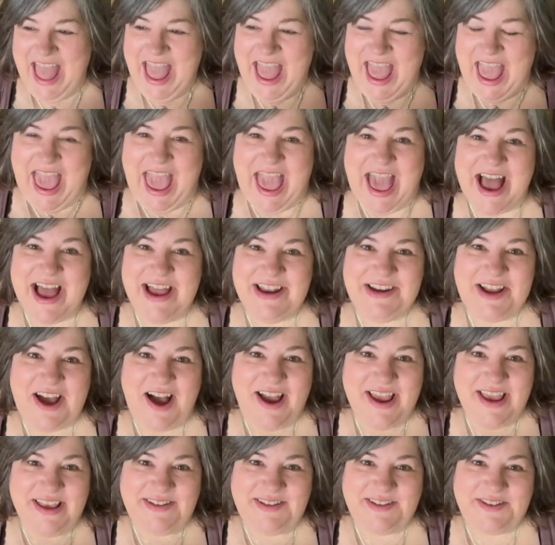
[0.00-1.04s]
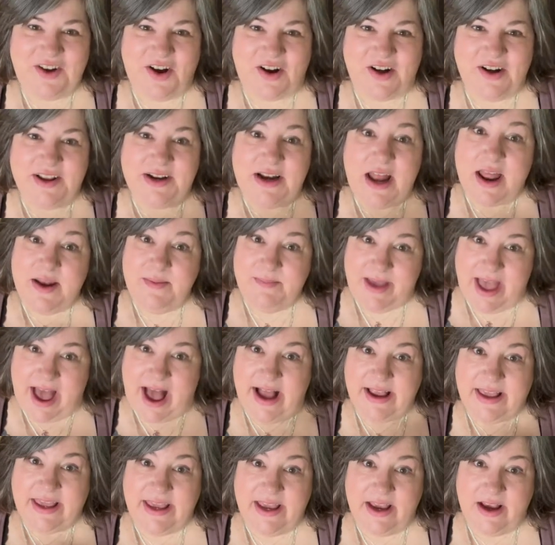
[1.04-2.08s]
And I started
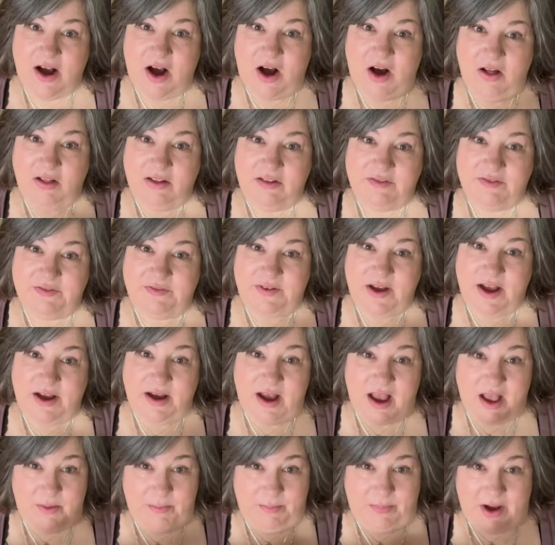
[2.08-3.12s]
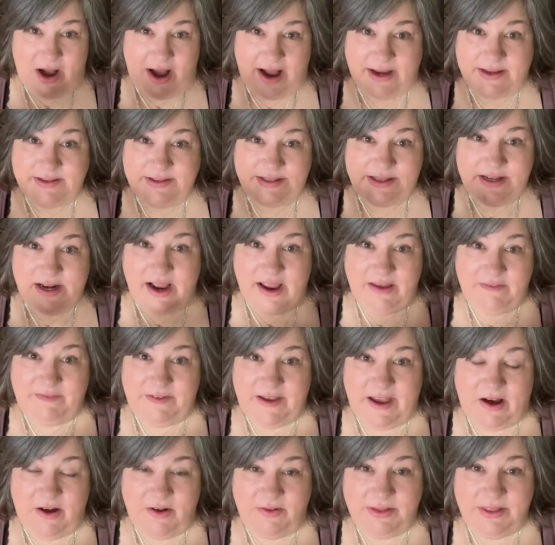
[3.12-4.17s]
unpacking all of a box that I
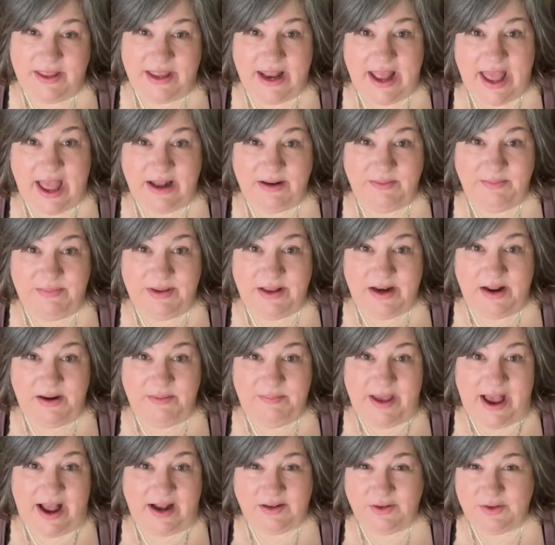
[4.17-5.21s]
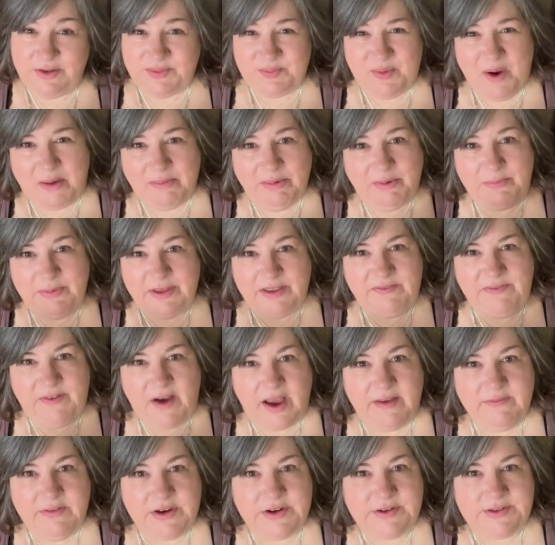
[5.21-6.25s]
found that hadn't been unpacked. It was probably
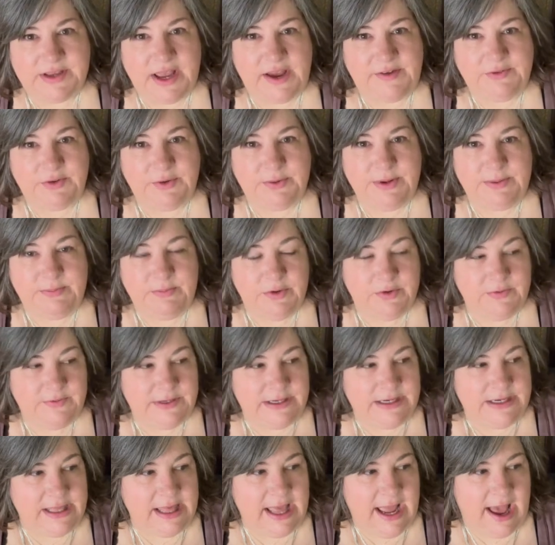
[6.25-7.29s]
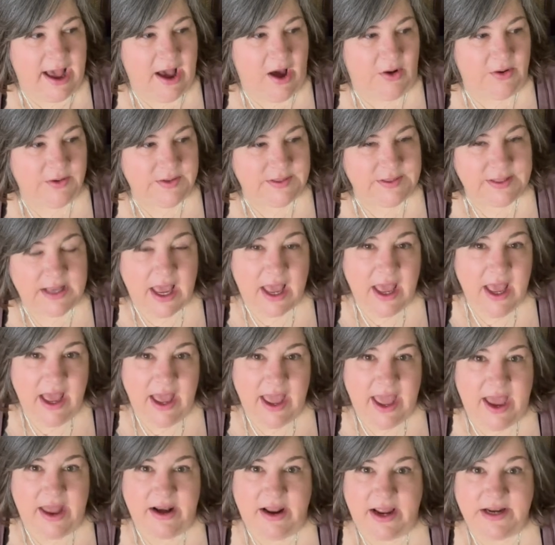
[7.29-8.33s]
5 years after we'd moved into the house.
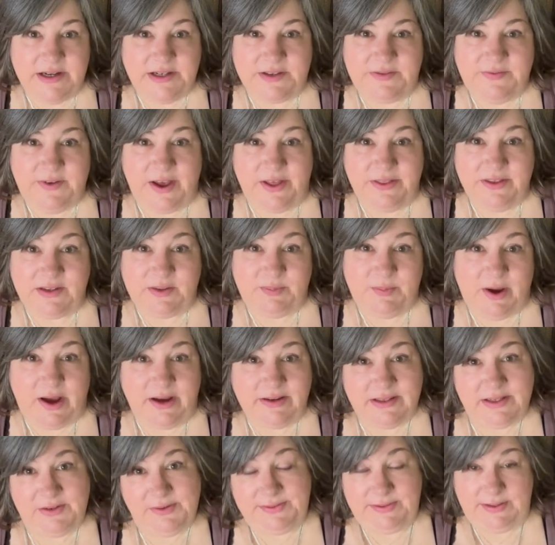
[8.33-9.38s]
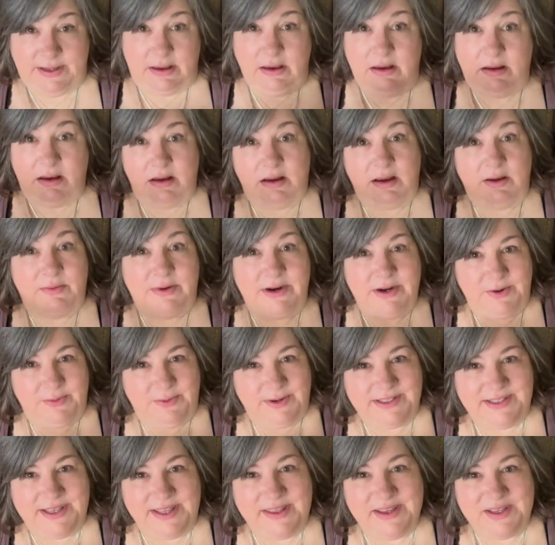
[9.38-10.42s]
And I just found this box, and I was like, oh, I wonder
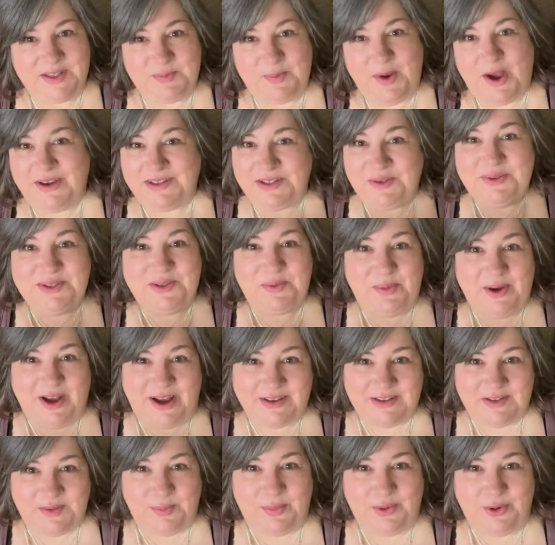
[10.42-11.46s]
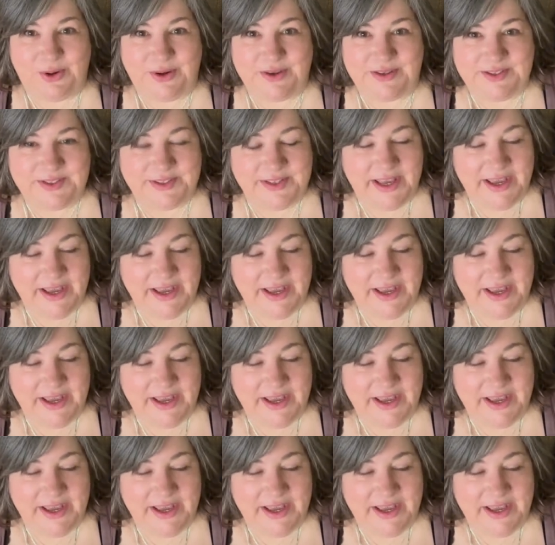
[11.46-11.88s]
what's in this box. It was a box of books.